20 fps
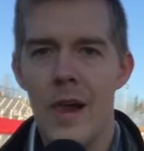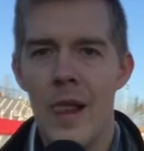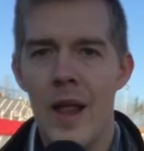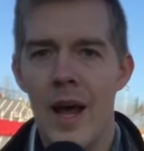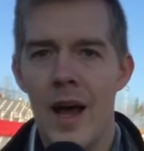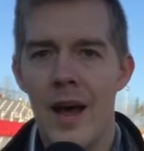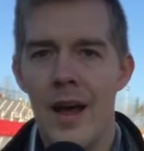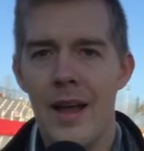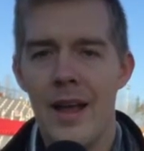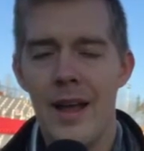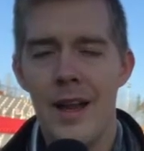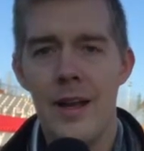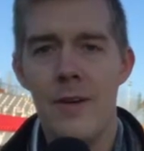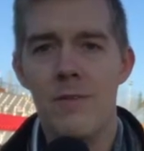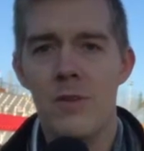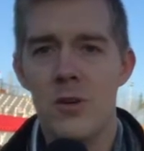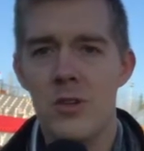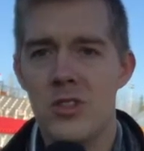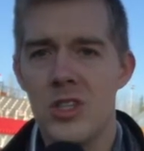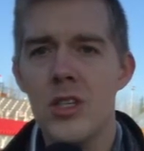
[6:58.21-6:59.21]
And
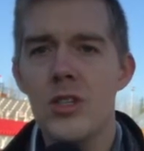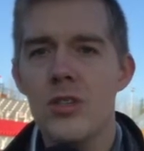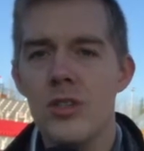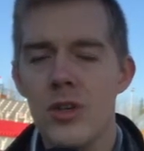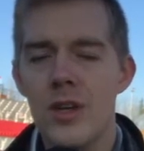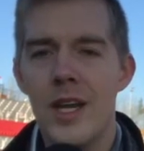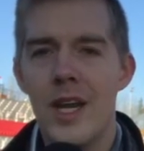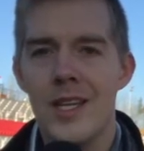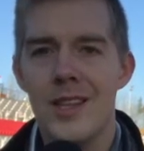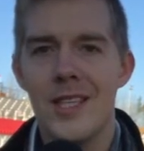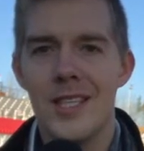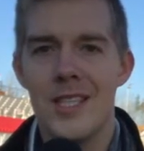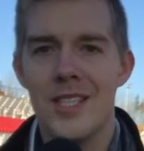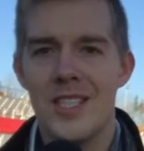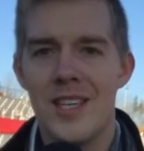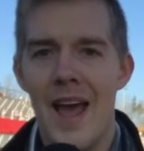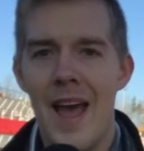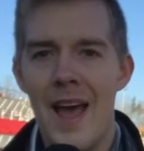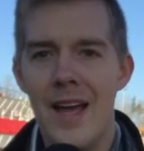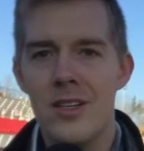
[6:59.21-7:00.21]
if you just look at the
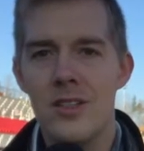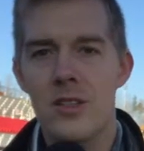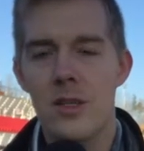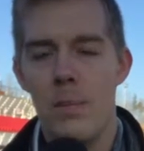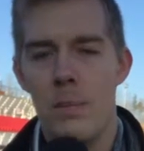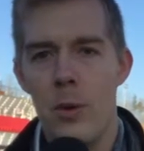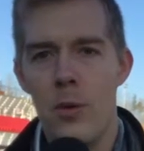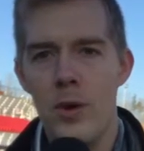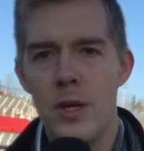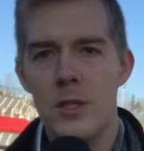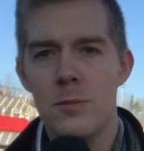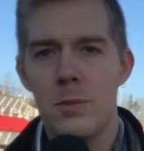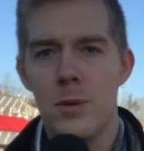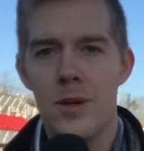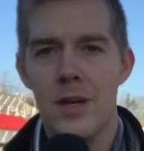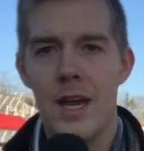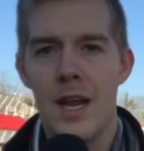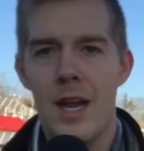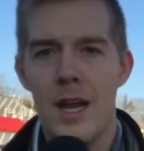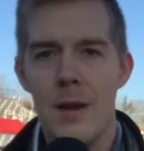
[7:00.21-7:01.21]
stats, the points
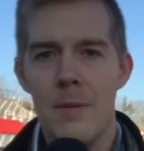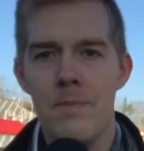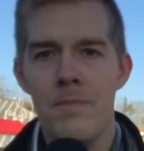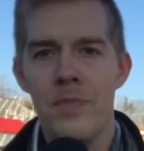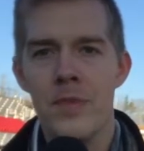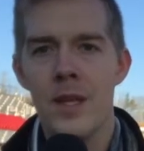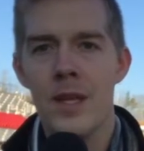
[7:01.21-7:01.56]
per game